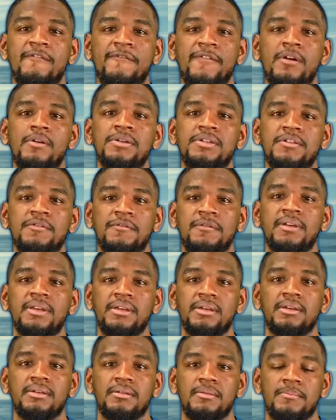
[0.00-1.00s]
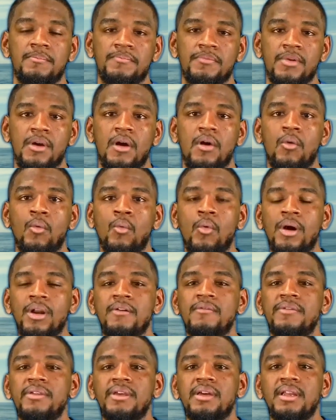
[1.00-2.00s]
that First Fleet,
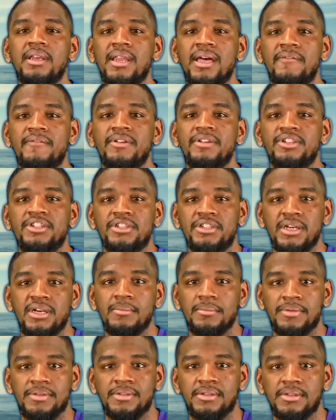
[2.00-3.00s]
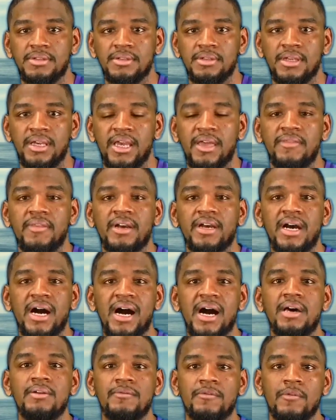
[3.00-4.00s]
one of the 11 ships in the
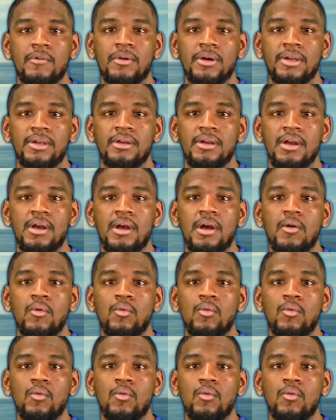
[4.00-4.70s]
convoy